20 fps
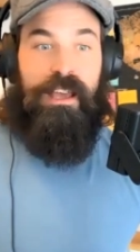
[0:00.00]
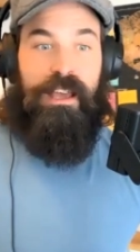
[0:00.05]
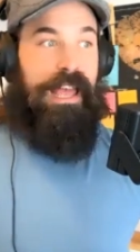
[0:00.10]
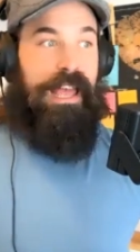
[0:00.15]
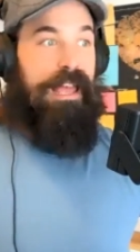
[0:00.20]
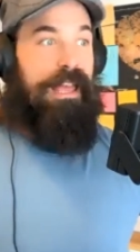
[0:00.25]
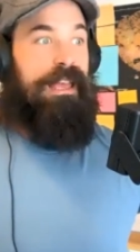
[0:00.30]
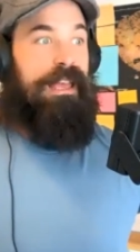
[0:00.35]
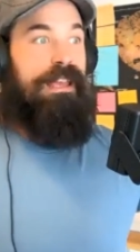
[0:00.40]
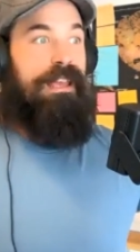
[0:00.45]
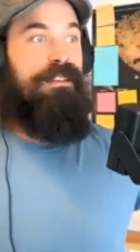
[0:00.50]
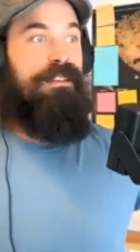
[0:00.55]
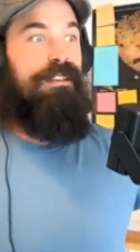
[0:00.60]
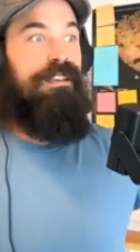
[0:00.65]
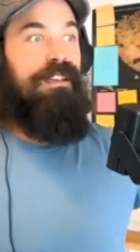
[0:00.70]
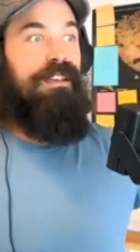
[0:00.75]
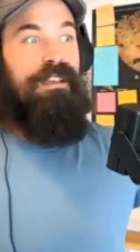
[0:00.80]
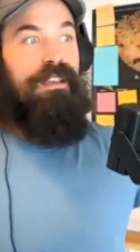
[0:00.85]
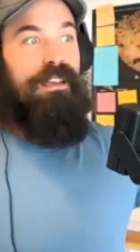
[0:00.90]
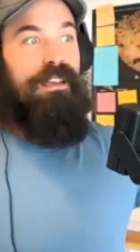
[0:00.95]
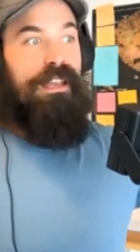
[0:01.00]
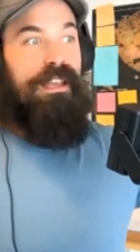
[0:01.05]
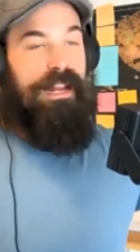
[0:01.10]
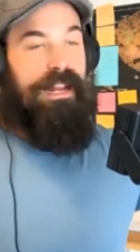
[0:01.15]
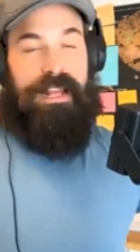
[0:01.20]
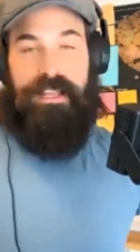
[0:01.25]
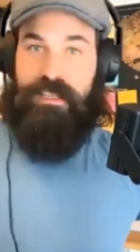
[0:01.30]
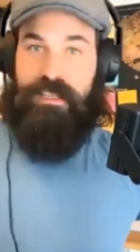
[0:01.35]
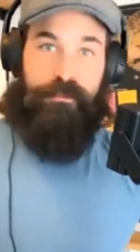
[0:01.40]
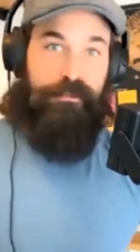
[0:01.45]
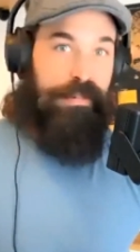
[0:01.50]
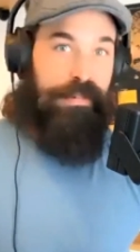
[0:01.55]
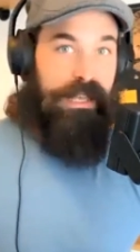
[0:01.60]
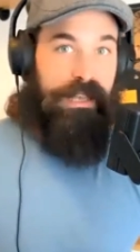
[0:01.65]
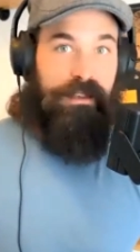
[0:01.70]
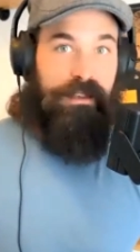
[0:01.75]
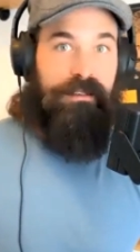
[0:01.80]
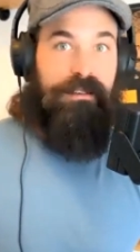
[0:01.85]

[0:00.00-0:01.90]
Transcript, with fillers: And it ends up being,